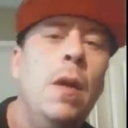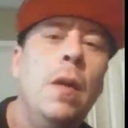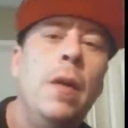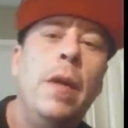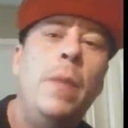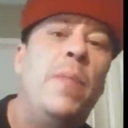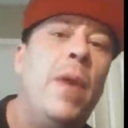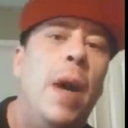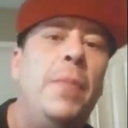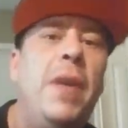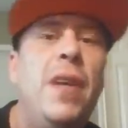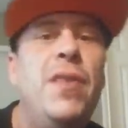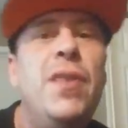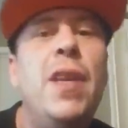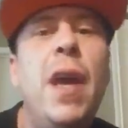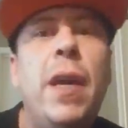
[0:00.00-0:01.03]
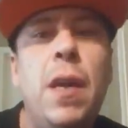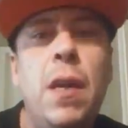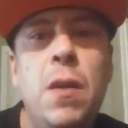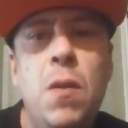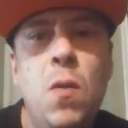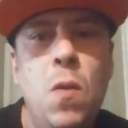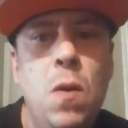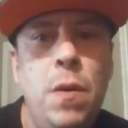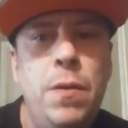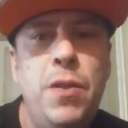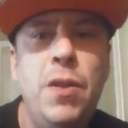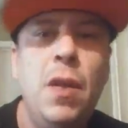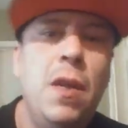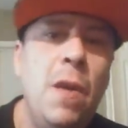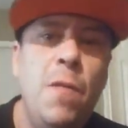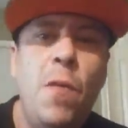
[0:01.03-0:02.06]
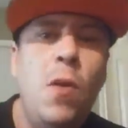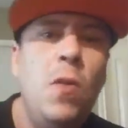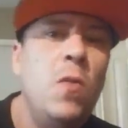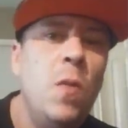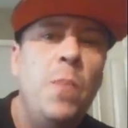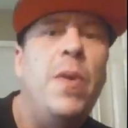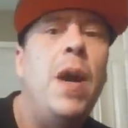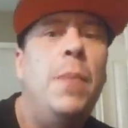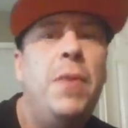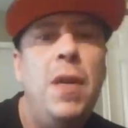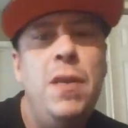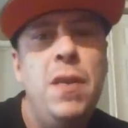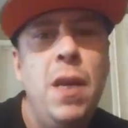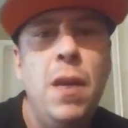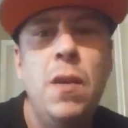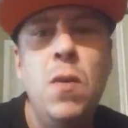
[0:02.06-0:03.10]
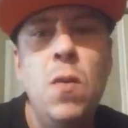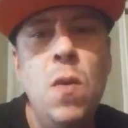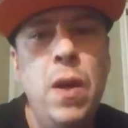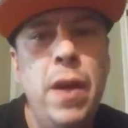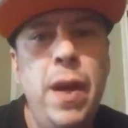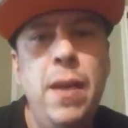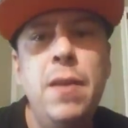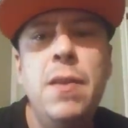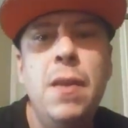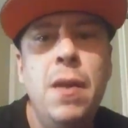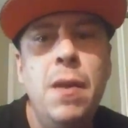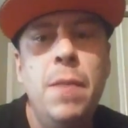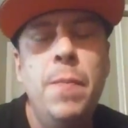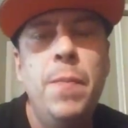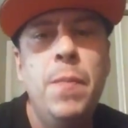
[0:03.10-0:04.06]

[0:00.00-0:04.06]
They popped that second door, shut that first one, popped that second door, and let us in.